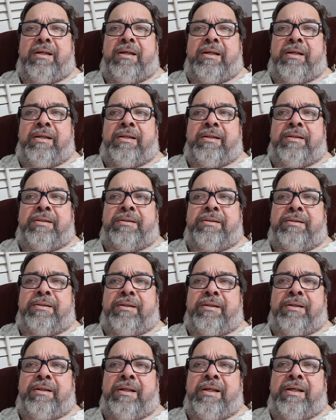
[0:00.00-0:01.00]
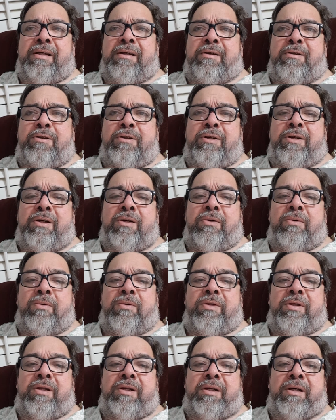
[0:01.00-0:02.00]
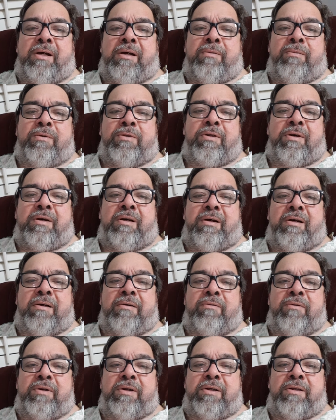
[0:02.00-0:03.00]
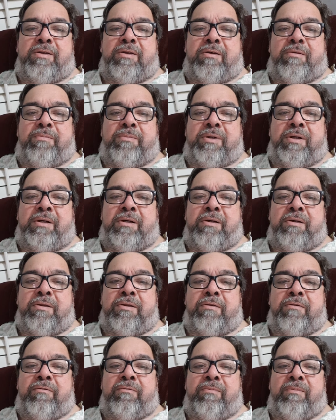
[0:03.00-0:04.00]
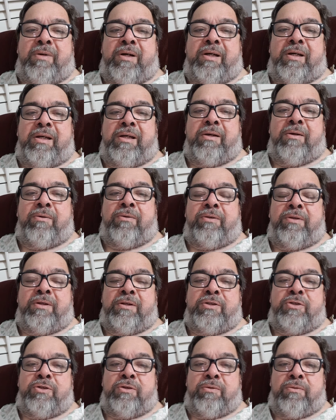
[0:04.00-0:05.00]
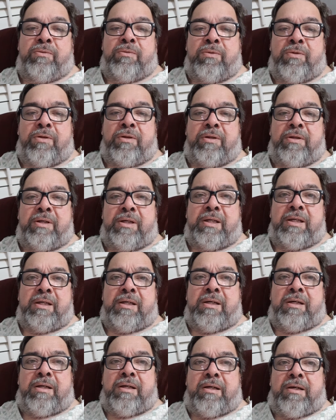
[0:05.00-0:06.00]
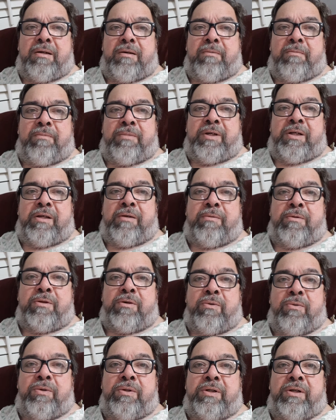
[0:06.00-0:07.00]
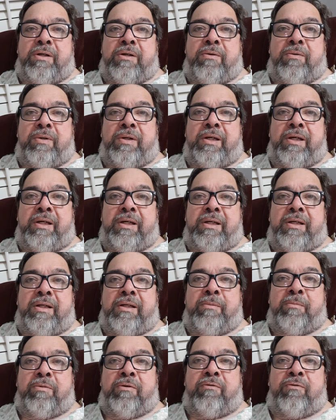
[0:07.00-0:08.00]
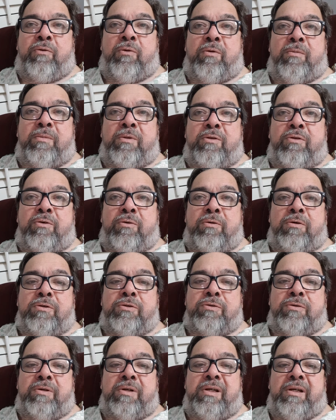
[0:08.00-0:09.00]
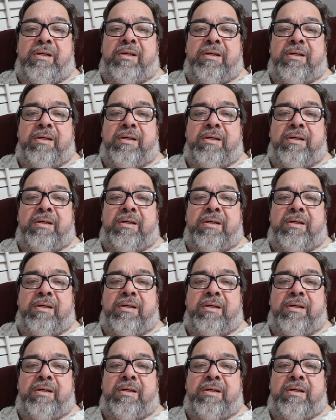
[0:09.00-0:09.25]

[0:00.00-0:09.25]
and let us know that I was a high risk because of my health issues. But he was going to go ahead and perform the surgery,